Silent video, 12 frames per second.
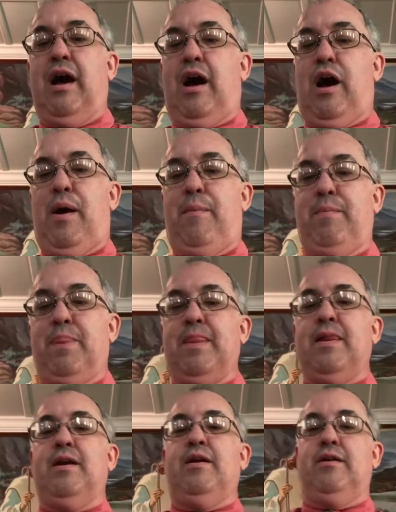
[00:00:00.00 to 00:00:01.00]
Um,
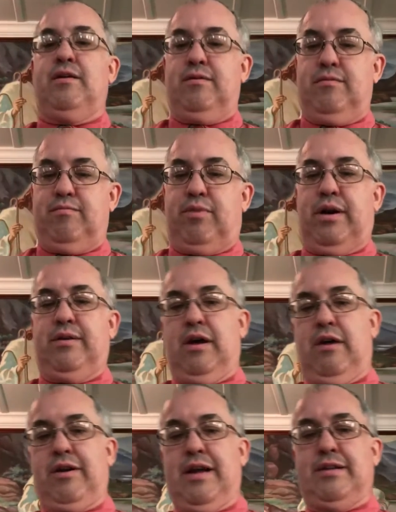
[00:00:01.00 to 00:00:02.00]
but
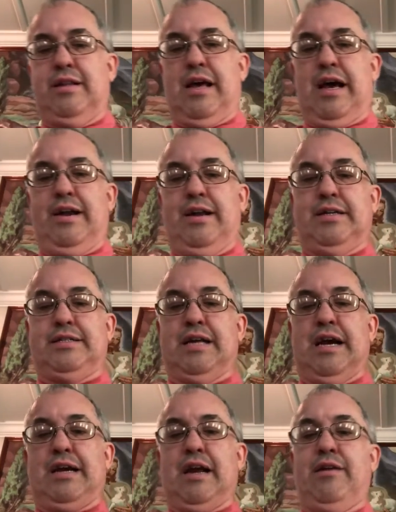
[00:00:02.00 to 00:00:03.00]
I'll get to that in a
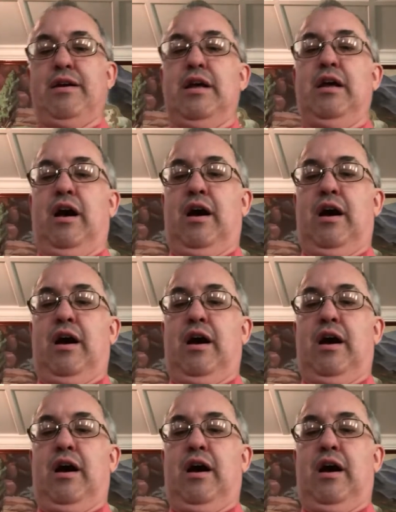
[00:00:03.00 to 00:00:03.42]
second.